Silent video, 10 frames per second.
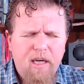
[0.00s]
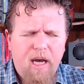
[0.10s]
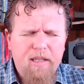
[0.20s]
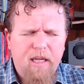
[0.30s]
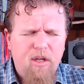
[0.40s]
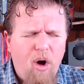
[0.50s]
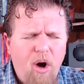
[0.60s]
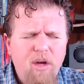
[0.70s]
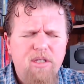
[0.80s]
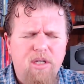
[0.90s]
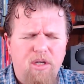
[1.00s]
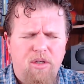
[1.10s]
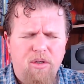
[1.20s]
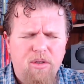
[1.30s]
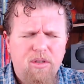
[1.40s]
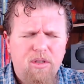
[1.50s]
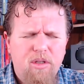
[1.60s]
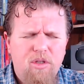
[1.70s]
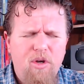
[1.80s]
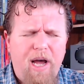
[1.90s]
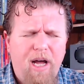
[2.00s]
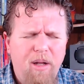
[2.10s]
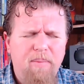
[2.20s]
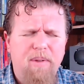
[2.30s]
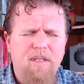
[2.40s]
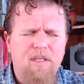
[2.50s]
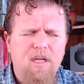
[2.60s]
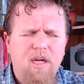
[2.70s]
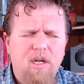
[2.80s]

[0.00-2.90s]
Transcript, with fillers: and, and ask you to help us